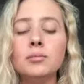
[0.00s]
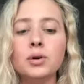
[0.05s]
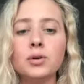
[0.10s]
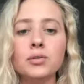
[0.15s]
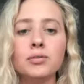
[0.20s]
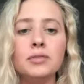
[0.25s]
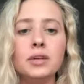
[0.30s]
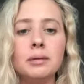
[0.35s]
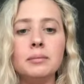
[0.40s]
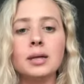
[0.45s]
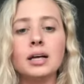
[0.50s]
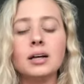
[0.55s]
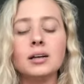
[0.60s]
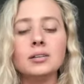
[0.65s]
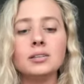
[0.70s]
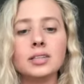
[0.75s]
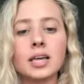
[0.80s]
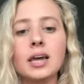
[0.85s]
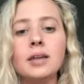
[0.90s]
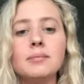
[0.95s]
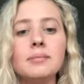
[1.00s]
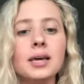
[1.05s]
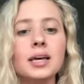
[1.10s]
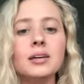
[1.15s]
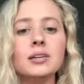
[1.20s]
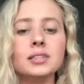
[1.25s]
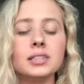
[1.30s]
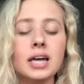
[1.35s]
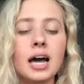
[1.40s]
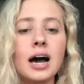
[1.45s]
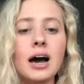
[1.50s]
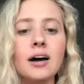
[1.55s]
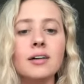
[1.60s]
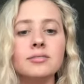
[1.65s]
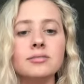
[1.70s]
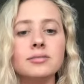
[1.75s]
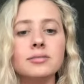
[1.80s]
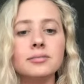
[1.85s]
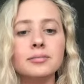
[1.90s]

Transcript: Both females and males have